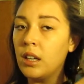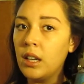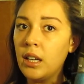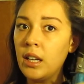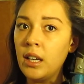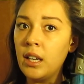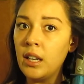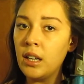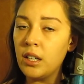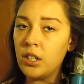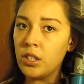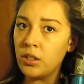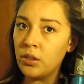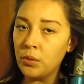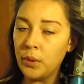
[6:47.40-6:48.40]
and I
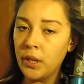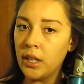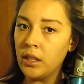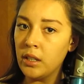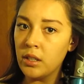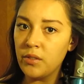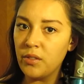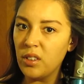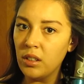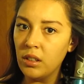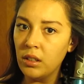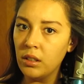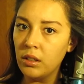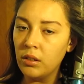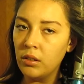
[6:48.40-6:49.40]
just hold my ends for a
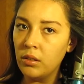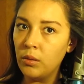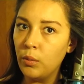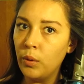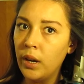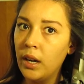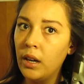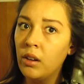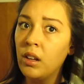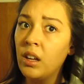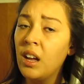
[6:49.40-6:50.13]
little while.